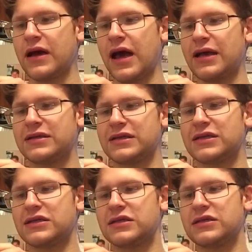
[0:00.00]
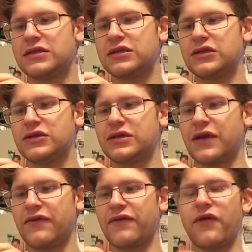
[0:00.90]
and it says
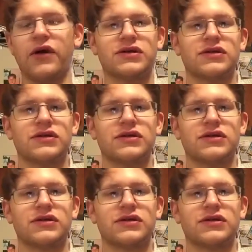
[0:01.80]
274.